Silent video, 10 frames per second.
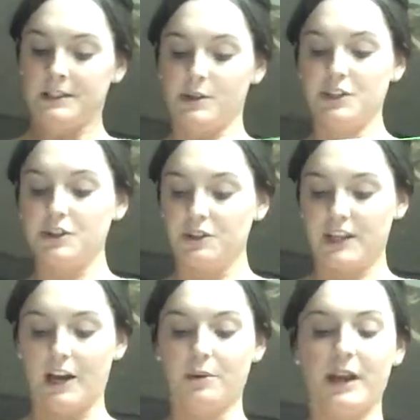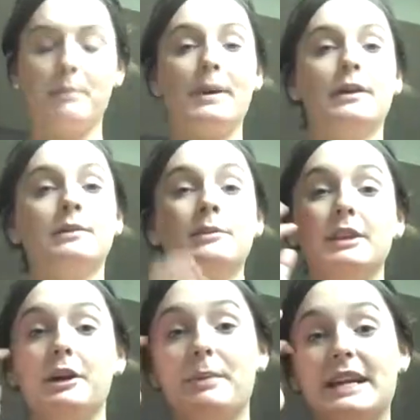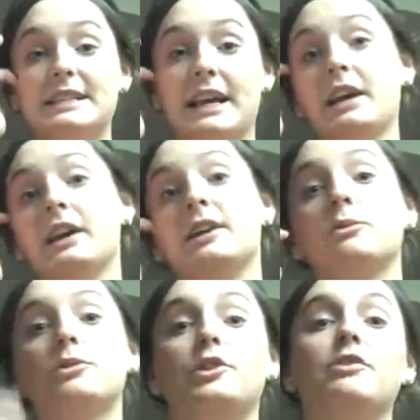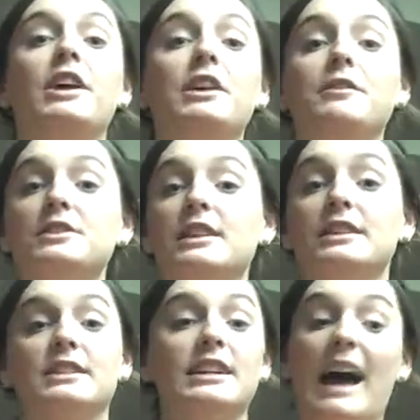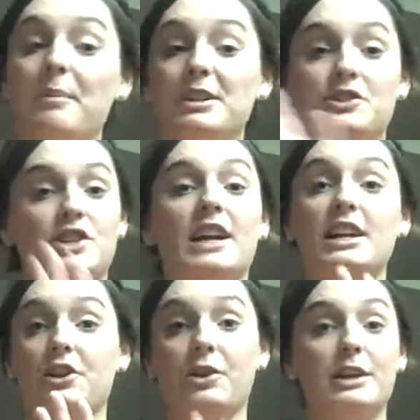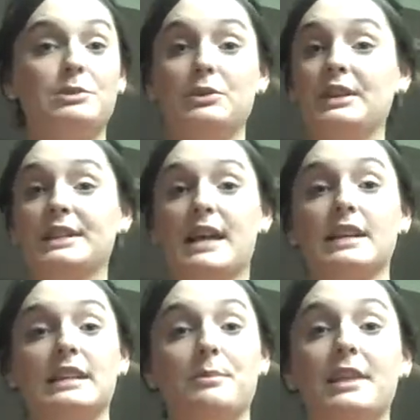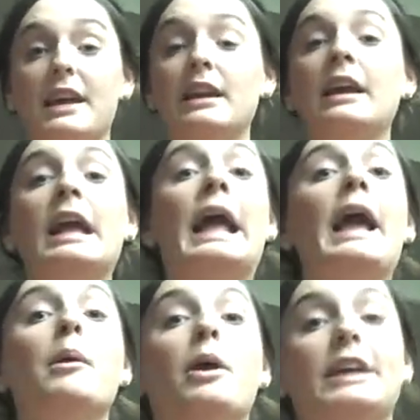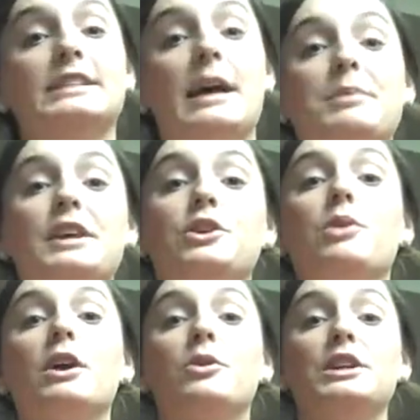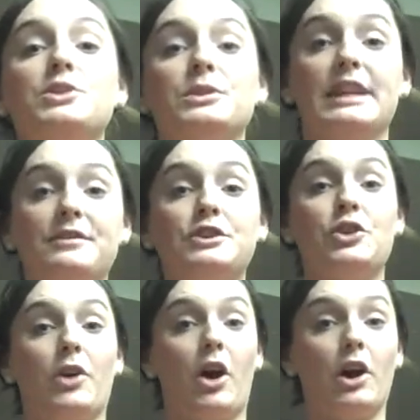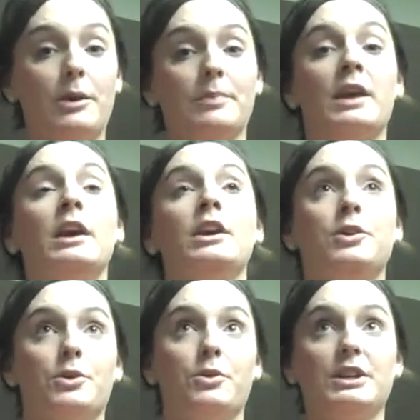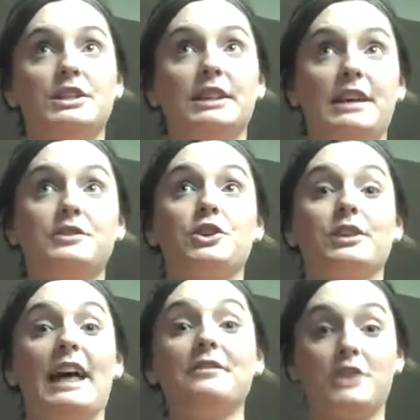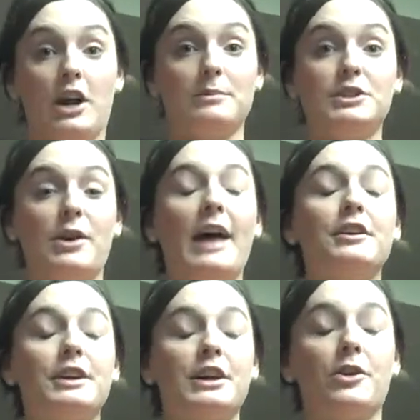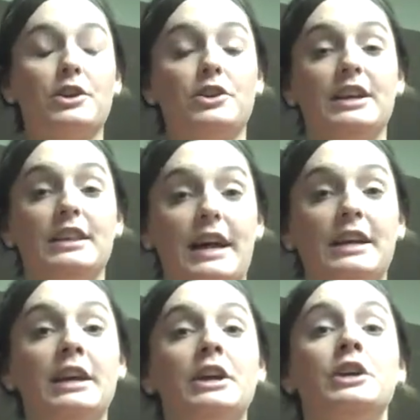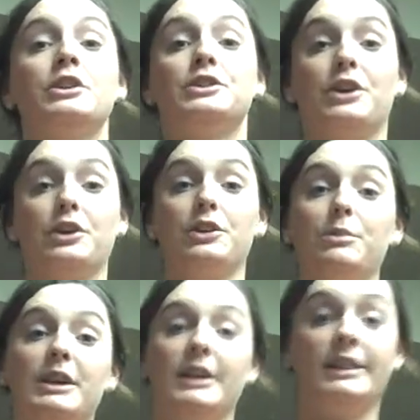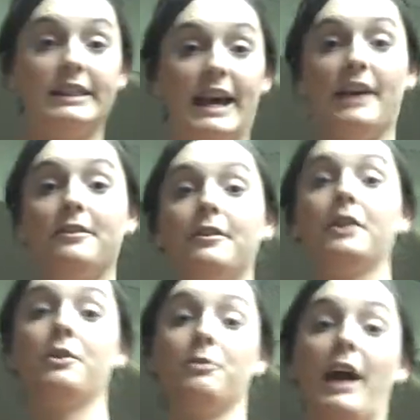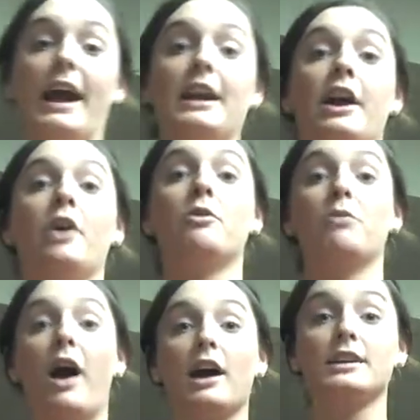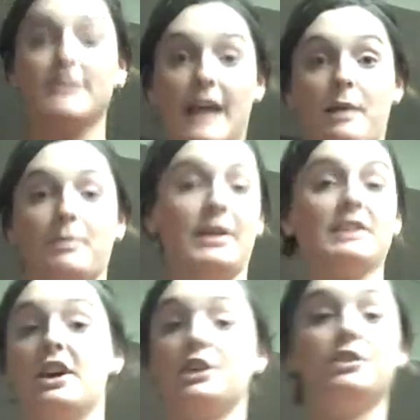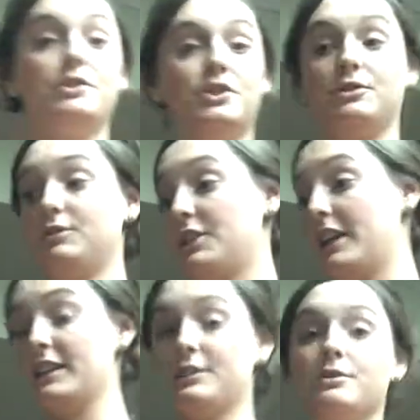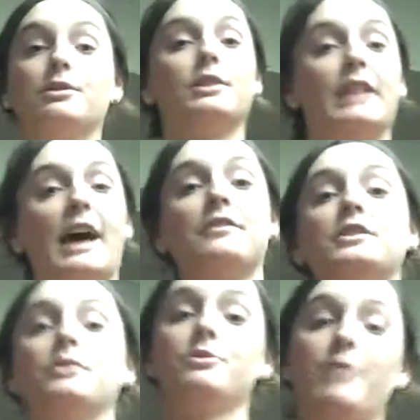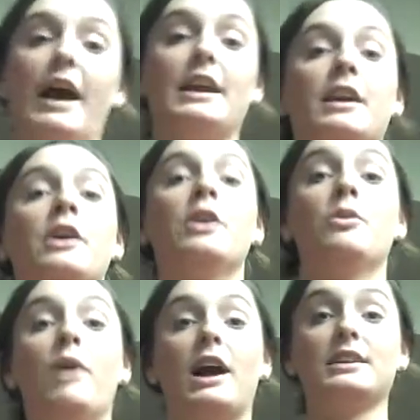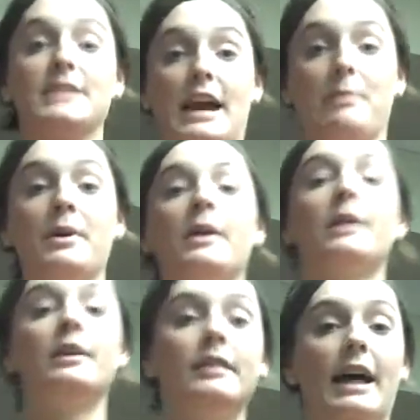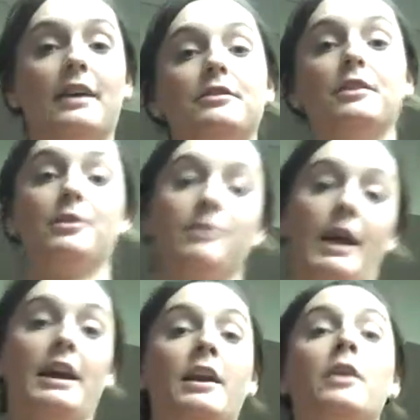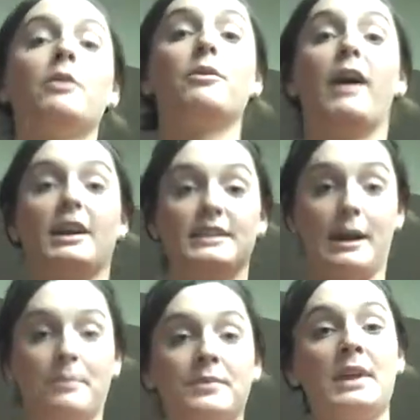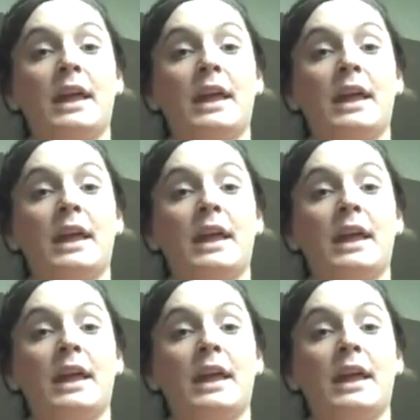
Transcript: So once you do that quick little basic, the very first thing that's going to happen is, Jeddi, you keep doing the exact same thing, except that you are going to lift your arm. You're going to lift your left arm, so Heather can go underneath it. So you'll be left, right, rock, step. That's all you do, Jeddi, is left, right, rock, step. Left, right, rock, step.